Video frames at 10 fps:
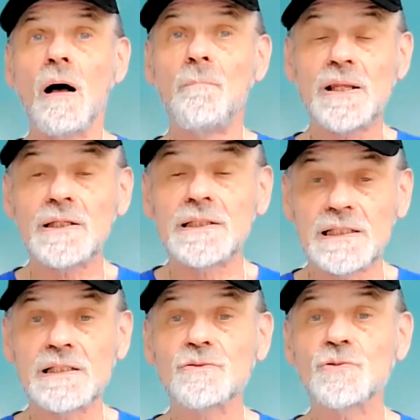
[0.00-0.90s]

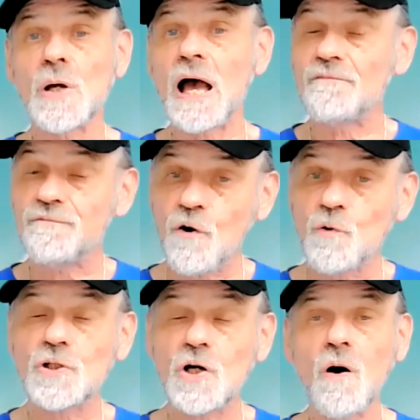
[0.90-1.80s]
ability to have
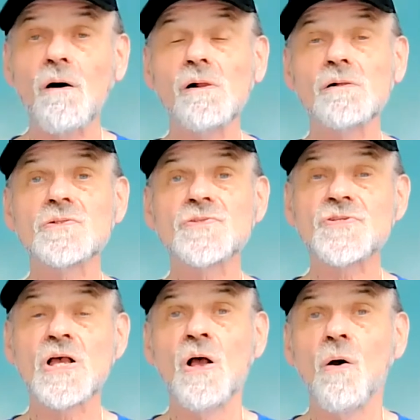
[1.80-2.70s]
phone
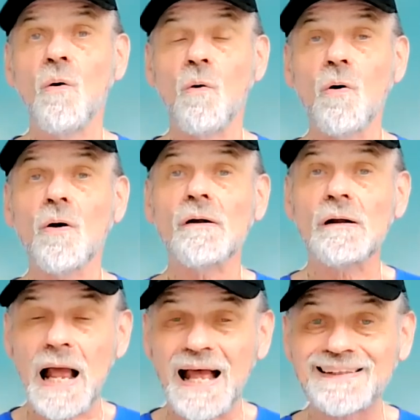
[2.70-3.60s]
calls
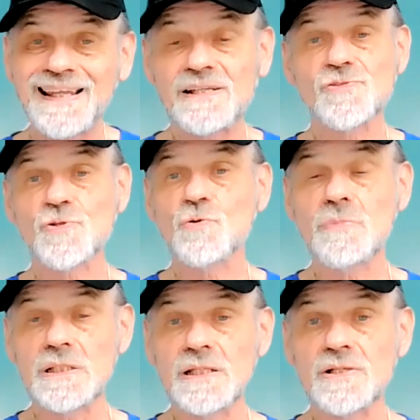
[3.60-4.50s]
or attend
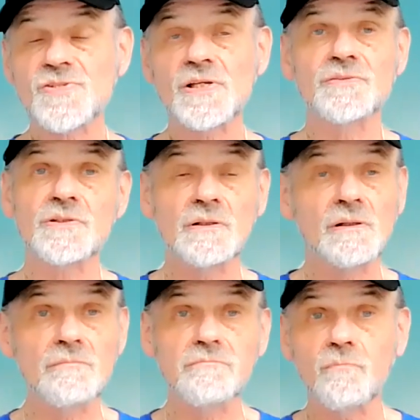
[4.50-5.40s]
Zoom meetings
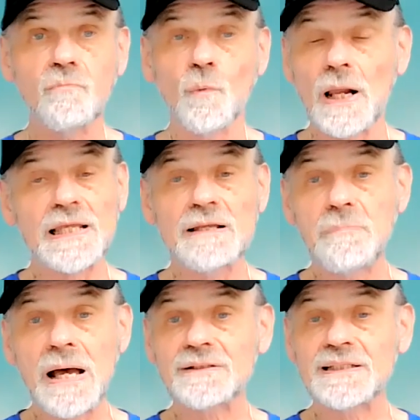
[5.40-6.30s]
until when I
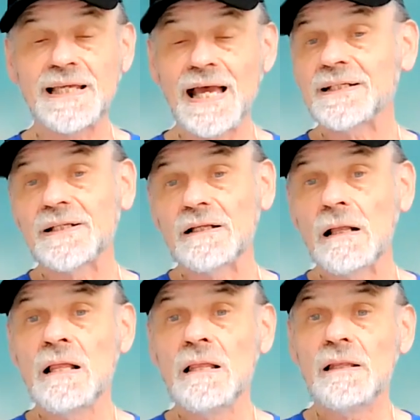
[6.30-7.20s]
get back to
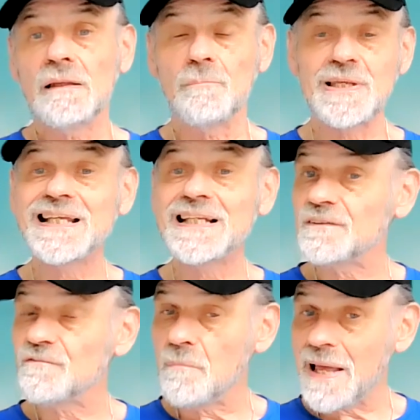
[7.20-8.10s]
Canada, the
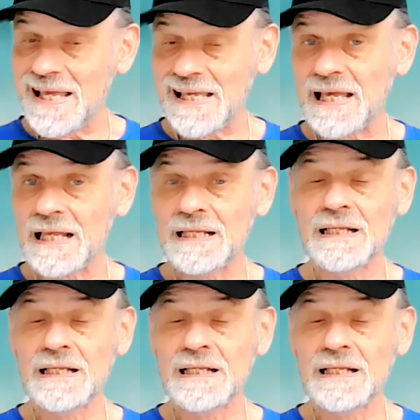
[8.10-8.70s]
beginning of May.